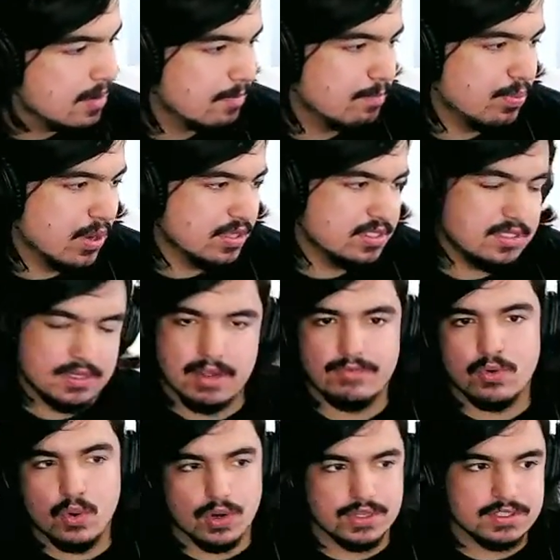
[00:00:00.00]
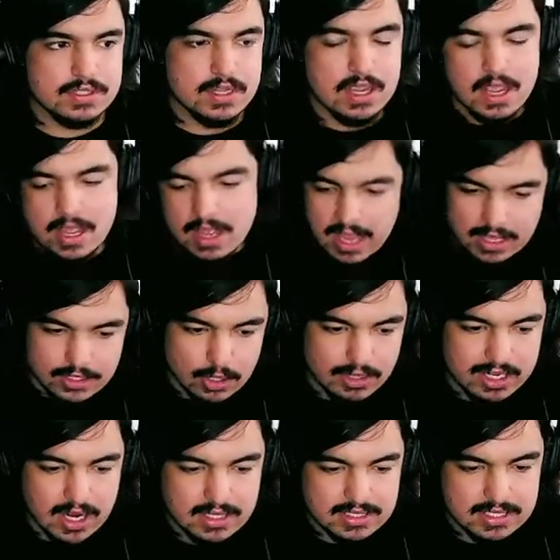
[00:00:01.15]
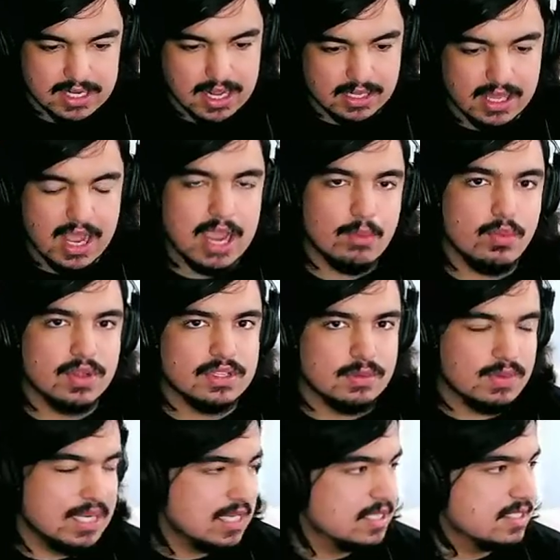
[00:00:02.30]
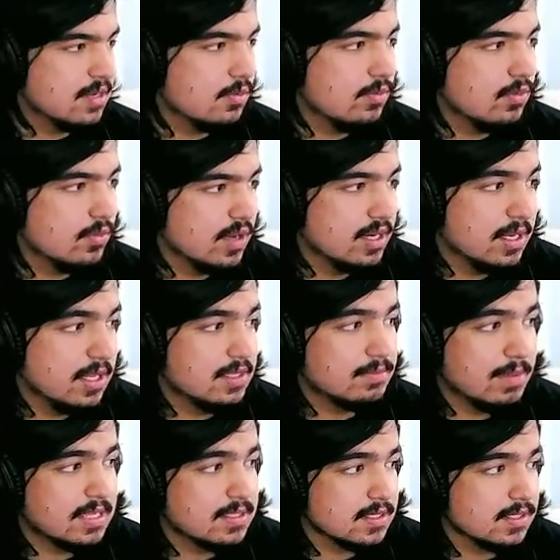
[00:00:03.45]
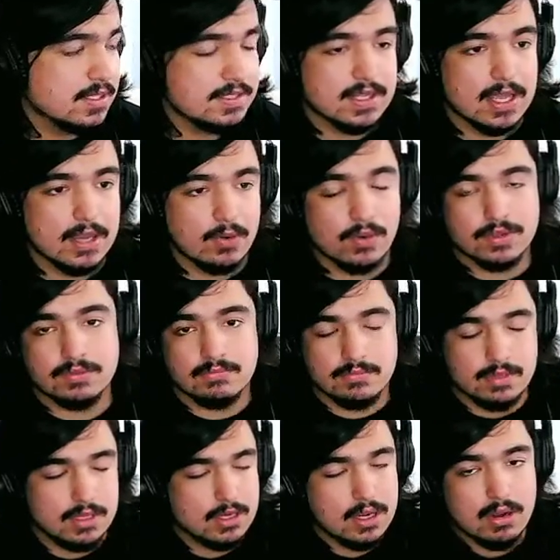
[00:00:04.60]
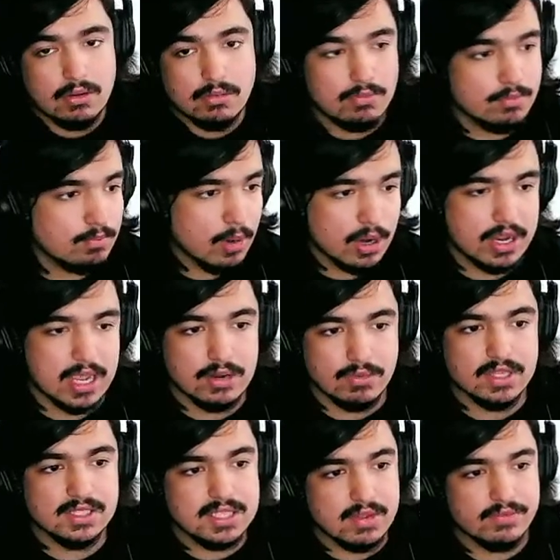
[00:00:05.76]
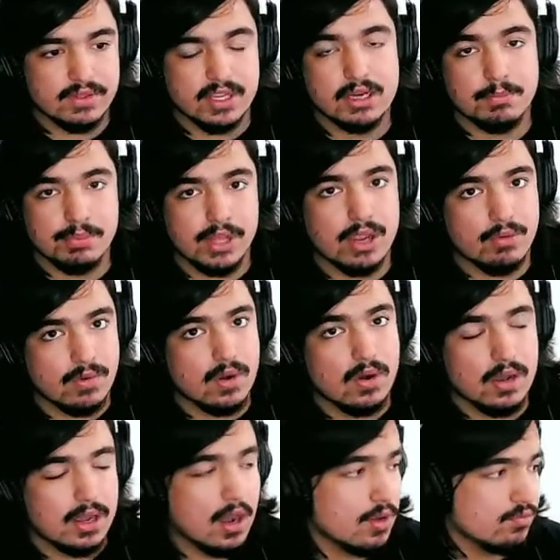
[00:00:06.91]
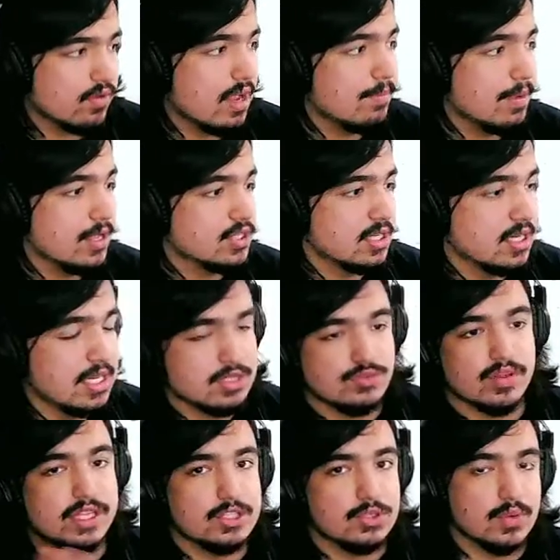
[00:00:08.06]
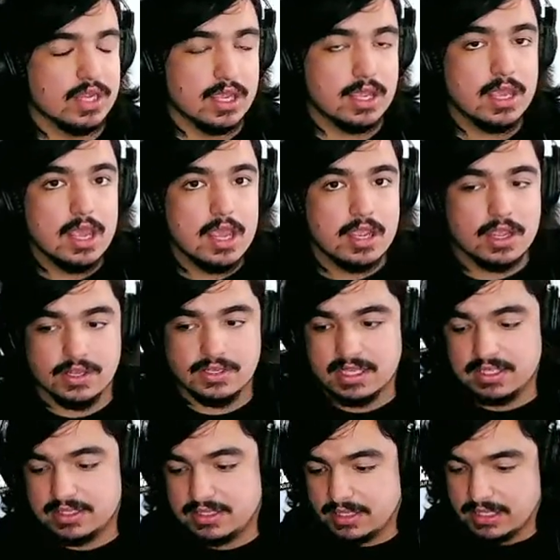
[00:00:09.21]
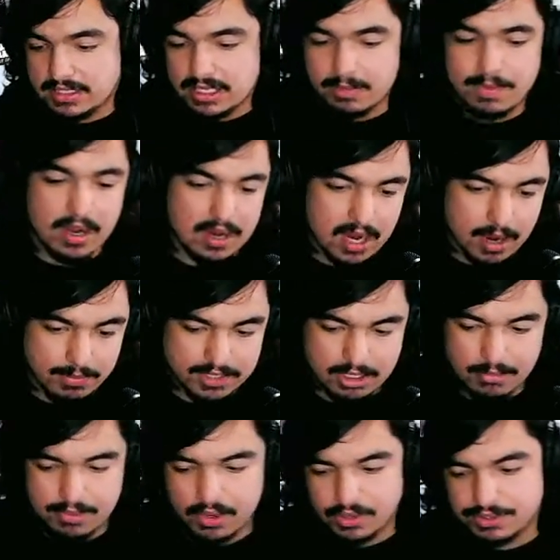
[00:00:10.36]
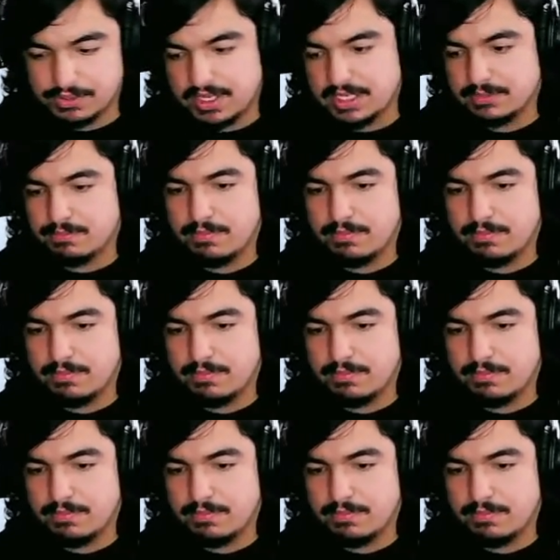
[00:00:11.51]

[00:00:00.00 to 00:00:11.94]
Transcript: But, of course, Tony Khan did not lie when he basically said, Mark Henry is definitely going to play a role on Rampage, and he's really doing it because he's going to be on commentary, but also he's